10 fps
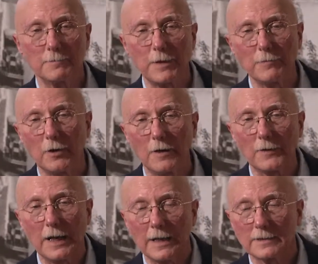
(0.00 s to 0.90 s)
People
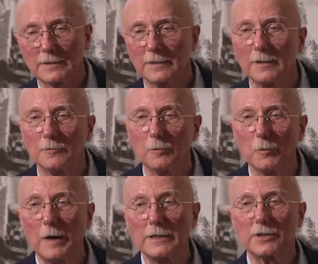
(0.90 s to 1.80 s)
often ask, you know, well,
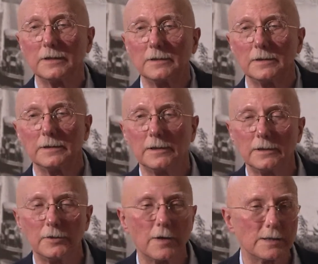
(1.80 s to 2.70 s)
why should
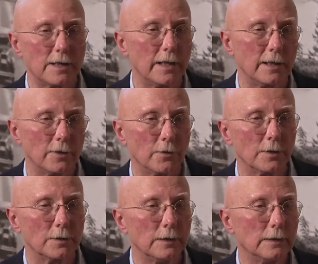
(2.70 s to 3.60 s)
the U S A
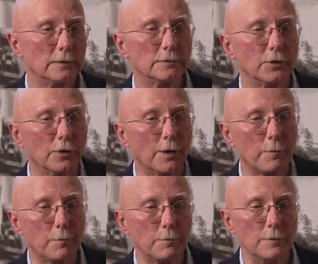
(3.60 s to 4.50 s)
or Europe
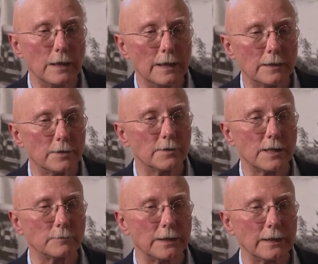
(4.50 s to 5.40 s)
uh, do
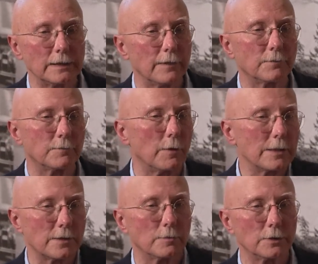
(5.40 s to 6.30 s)
something if the
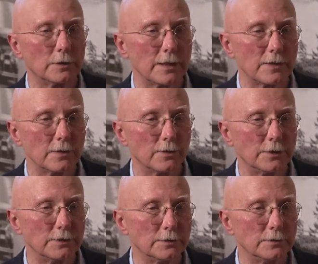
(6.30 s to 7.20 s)
rest of the world isn't
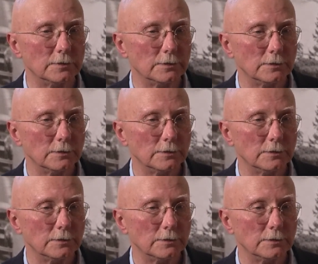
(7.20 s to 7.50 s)
going to